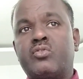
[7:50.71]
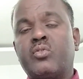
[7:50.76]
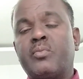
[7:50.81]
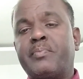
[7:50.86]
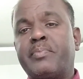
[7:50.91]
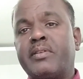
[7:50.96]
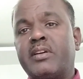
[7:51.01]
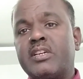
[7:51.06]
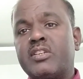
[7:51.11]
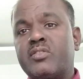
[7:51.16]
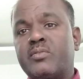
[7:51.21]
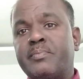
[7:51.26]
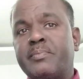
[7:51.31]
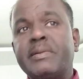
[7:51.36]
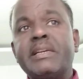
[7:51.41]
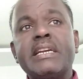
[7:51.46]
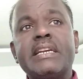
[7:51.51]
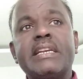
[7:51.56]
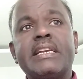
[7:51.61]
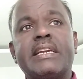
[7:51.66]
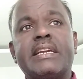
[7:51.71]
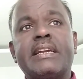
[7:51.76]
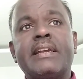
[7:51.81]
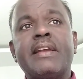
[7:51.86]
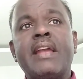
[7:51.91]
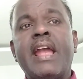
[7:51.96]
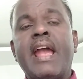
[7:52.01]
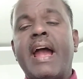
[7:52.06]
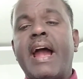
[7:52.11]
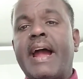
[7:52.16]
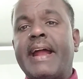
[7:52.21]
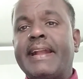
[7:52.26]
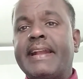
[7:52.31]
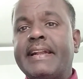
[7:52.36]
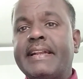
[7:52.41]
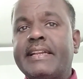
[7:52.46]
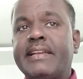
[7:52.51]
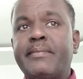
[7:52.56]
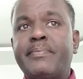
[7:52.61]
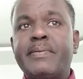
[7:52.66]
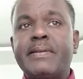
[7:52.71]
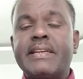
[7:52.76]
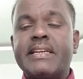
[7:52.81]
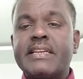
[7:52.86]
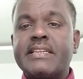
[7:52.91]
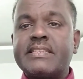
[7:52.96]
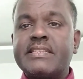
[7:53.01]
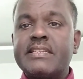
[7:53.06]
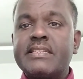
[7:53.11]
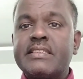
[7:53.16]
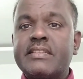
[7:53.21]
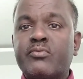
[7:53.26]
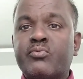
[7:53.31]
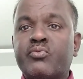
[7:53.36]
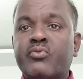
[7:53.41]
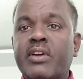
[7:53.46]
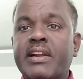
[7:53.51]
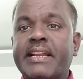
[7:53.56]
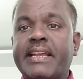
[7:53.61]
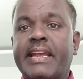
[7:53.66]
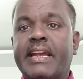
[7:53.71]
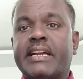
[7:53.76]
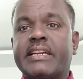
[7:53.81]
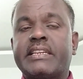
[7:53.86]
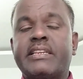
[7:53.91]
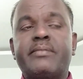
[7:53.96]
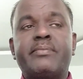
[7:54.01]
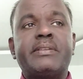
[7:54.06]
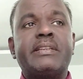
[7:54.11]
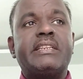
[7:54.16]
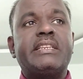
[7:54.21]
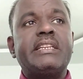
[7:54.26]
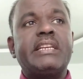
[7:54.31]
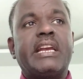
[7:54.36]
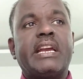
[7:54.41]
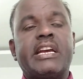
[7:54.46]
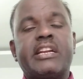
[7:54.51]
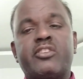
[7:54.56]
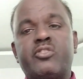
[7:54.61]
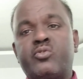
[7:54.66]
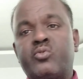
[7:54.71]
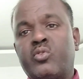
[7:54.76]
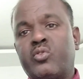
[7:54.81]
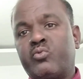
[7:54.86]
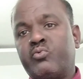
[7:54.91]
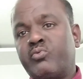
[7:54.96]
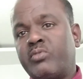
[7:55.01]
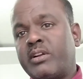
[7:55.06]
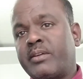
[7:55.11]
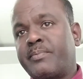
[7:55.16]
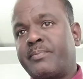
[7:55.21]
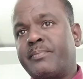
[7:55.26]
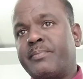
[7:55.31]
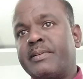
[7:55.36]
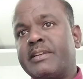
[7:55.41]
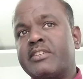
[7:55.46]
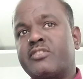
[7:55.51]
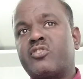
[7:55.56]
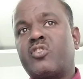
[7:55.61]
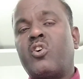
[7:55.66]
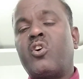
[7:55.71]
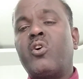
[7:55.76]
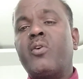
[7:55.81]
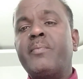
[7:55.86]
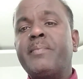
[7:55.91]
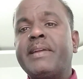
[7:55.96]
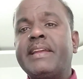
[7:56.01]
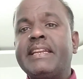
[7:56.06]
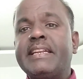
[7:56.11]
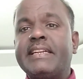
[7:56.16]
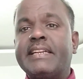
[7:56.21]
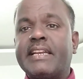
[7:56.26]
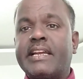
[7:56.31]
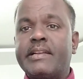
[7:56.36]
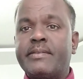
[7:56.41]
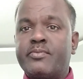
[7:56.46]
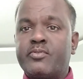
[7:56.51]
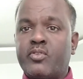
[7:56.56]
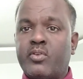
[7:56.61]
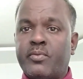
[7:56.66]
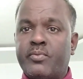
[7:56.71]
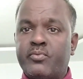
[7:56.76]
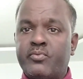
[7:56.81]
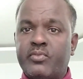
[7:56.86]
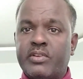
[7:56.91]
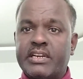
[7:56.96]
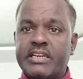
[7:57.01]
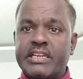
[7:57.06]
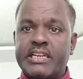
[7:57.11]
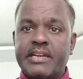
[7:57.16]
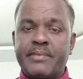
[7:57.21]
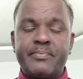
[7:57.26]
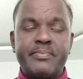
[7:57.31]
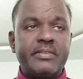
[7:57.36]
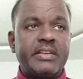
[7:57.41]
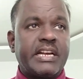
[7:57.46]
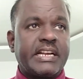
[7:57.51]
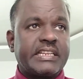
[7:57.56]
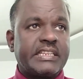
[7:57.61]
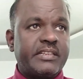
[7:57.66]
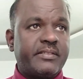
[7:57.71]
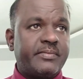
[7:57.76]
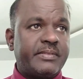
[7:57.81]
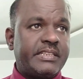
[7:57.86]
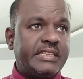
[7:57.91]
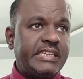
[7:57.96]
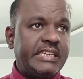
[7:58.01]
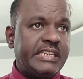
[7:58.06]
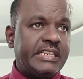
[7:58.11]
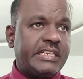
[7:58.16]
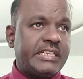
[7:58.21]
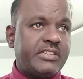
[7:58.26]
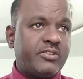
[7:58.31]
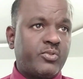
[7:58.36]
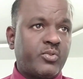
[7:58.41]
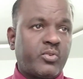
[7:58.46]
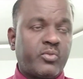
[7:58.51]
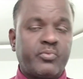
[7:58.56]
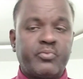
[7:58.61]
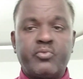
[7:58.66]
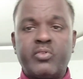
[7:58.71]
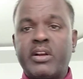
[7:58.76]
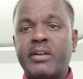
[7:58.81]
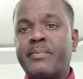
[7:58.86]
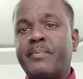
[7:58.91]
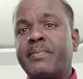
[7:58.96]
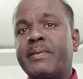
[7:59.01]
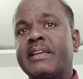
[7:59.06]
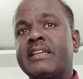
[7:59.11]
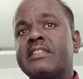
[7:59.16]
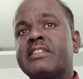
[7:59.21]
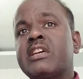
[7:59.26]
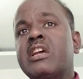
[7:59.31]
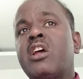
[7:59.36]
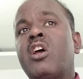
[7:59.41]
So first, make a identification work activity at your workplace. How many types of work activity in your workplace?